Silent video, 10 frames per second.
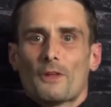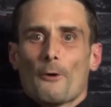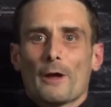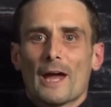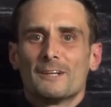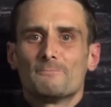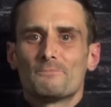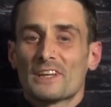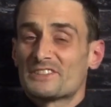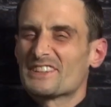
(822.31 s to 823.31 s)
Okay?
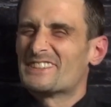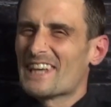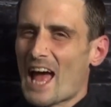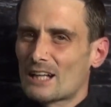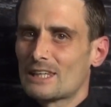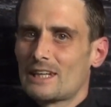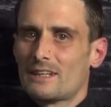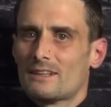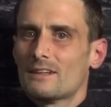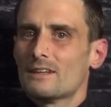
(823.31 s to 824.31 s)
That's
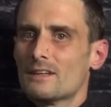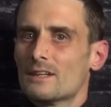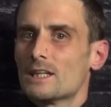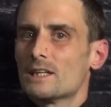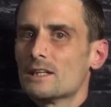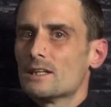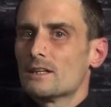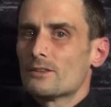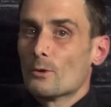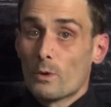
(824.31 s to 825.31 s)
exactly
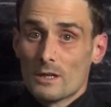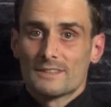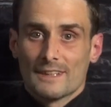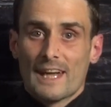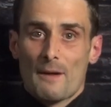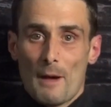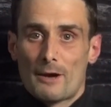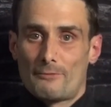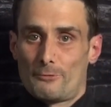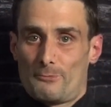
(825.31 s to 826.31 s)
the words that came
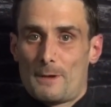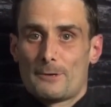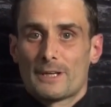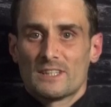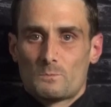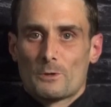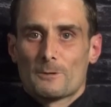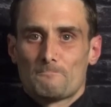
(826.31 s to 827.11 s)
out of Ruth Bader Ginsburg.